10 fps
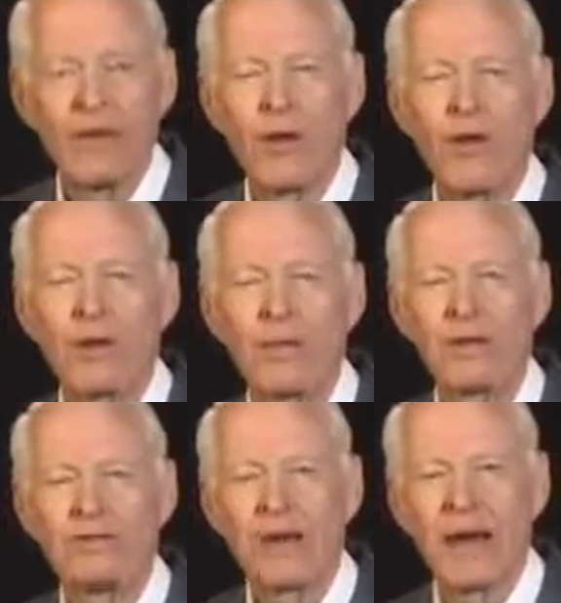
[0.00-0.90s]
It had already
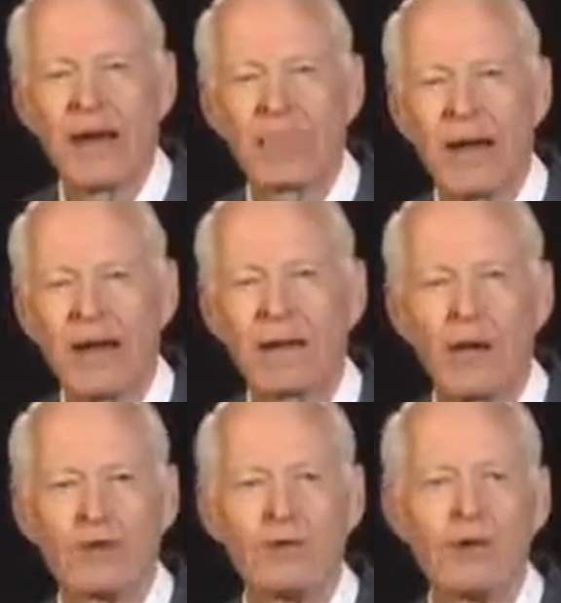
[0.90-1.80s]
been decided
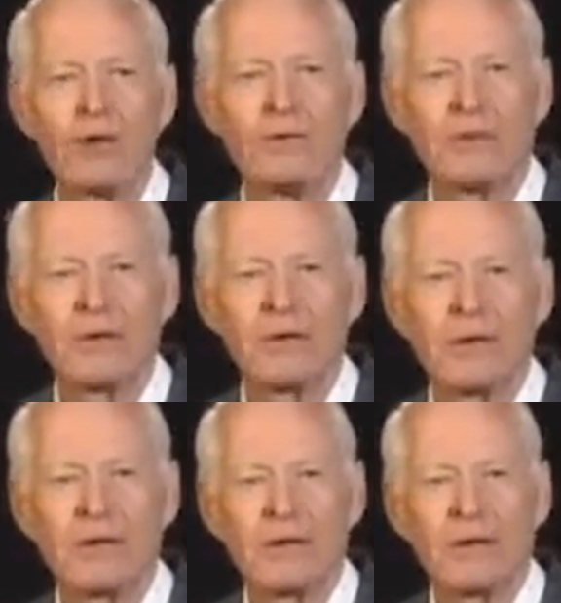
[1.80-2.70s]
behind closed doors.
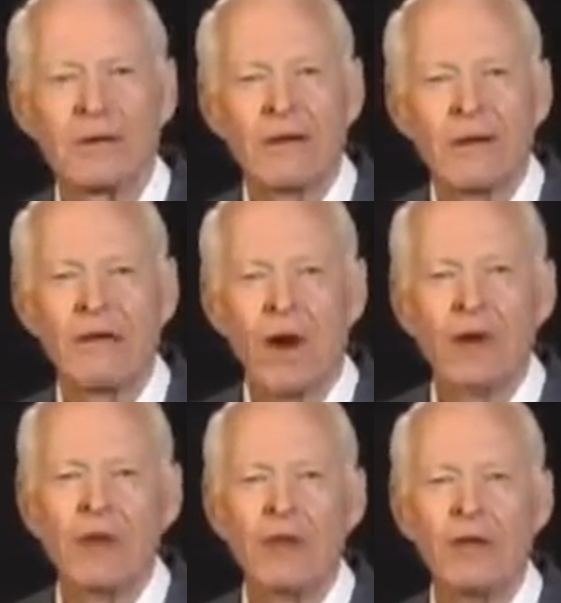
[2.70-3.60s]
He
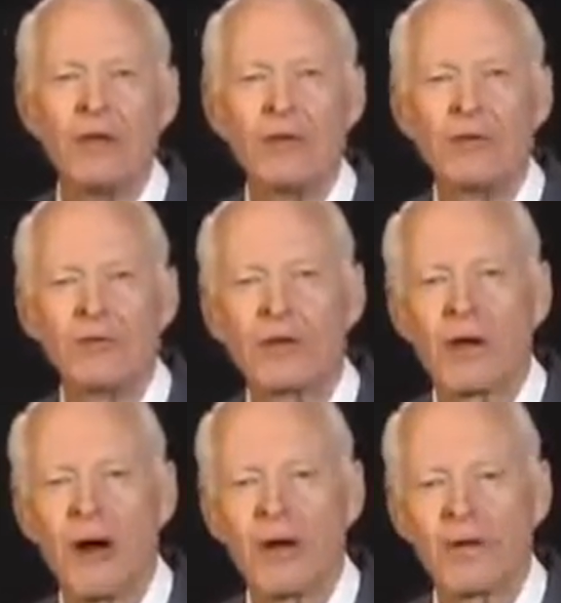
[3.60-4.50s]
already knew
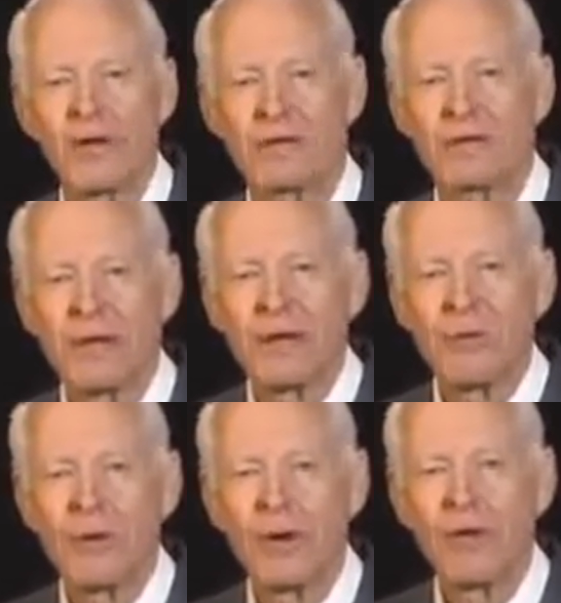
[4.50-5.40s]
that Congress
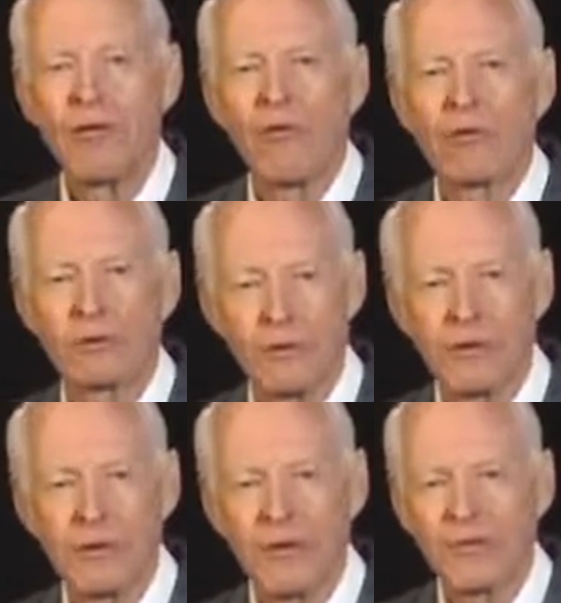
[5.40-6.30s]
would
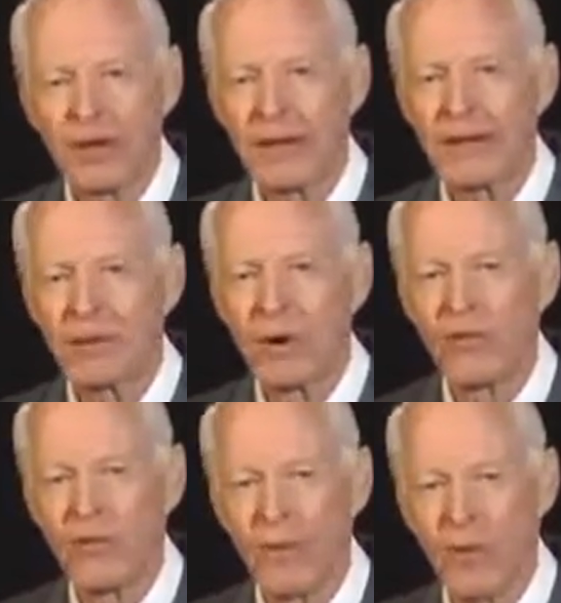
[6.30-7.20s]
do exactly
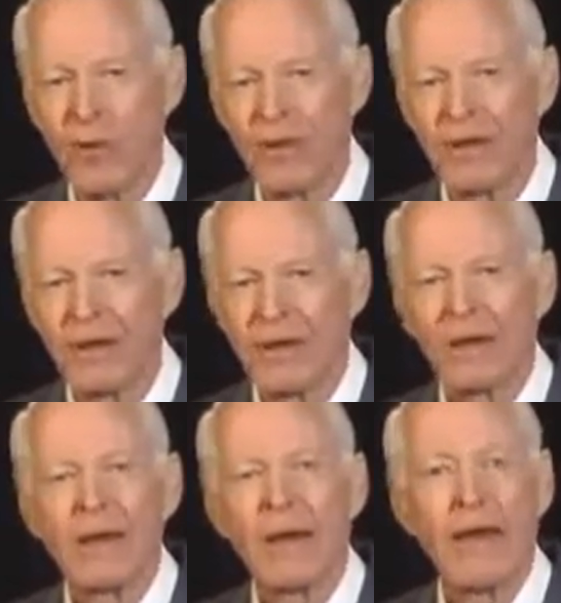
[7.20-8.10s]
what they wanted
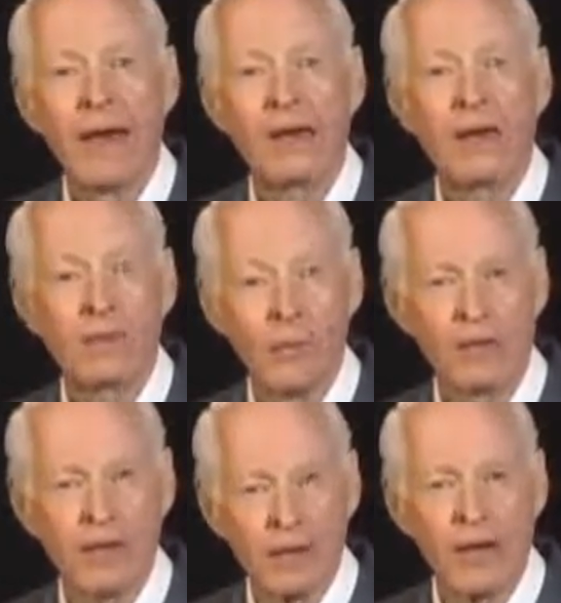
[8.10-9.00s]
and
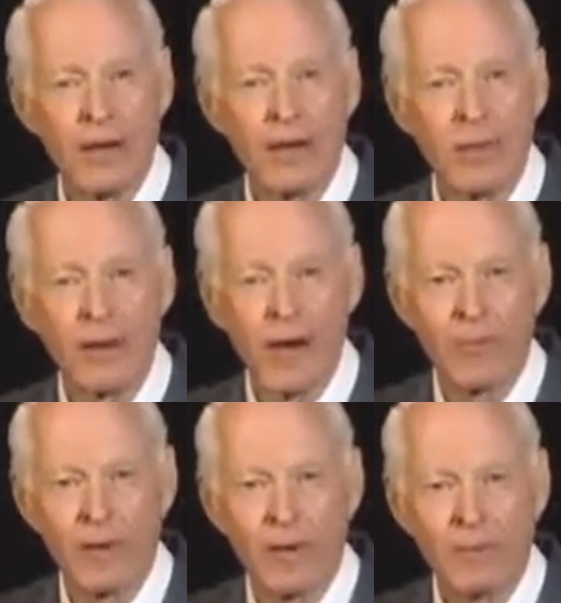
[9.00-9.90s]
would declare it a
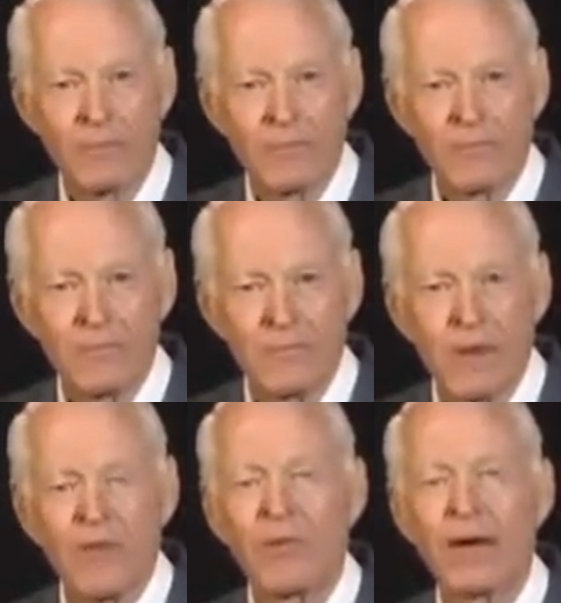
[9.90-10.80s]
monopoly.
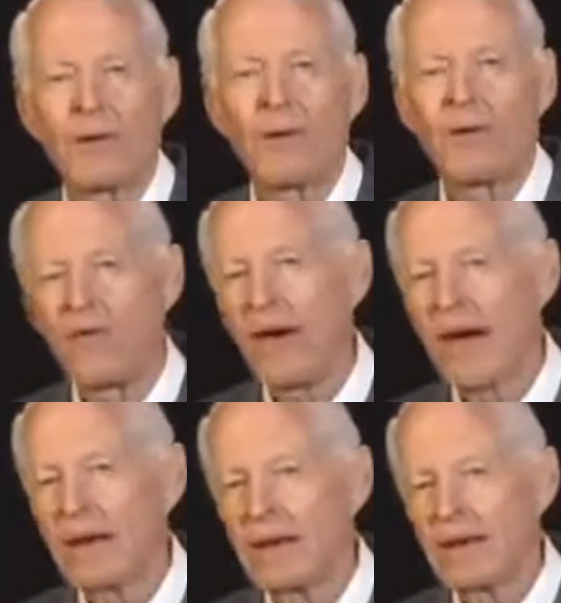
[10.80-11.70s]
Not only
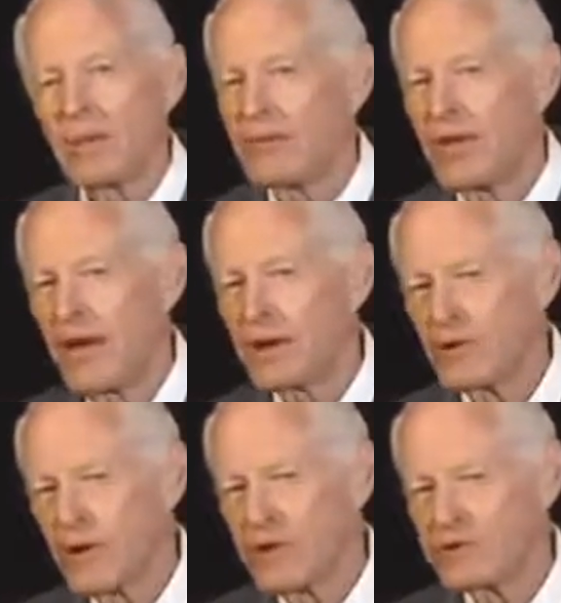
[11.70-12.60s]
that, but they
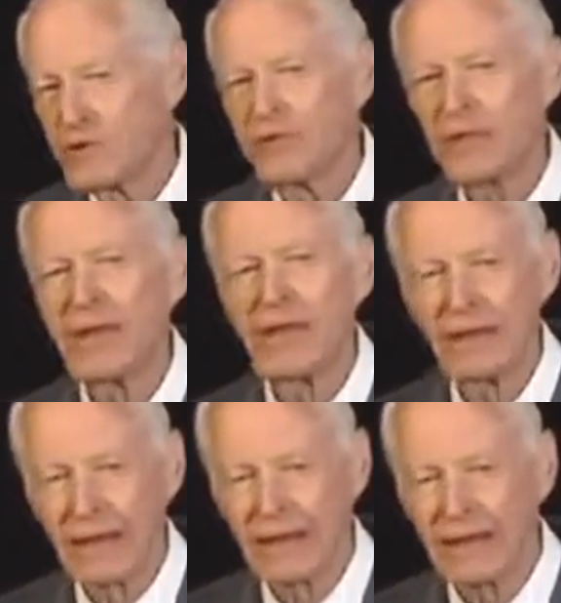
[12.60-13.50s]
had a reason.
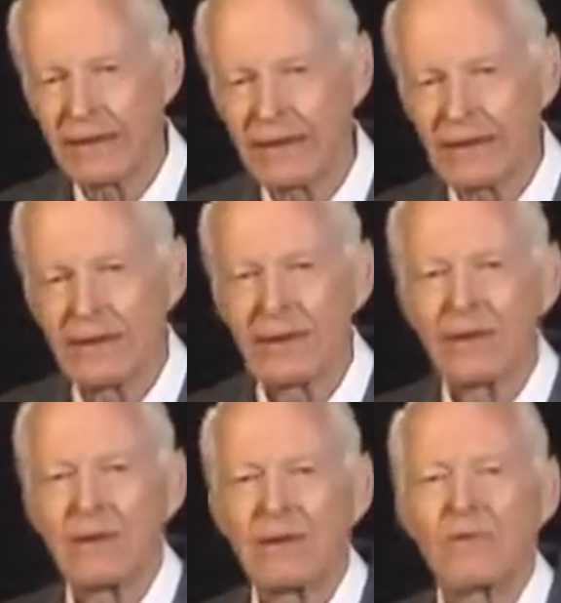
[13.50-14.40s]
The elite
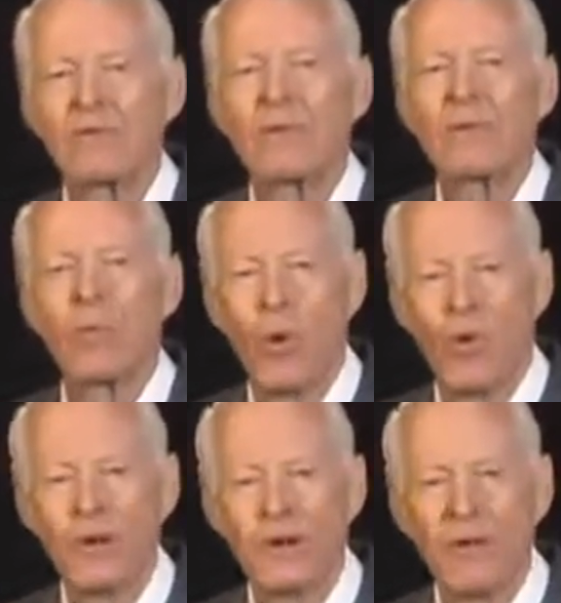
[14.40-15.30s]

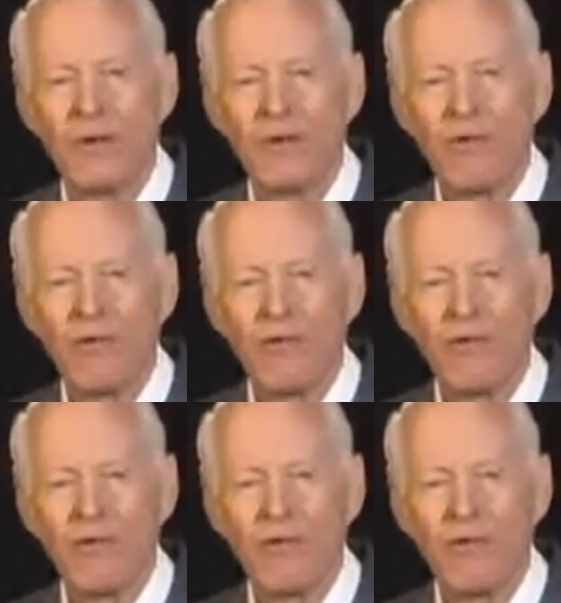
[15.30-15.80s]
wanted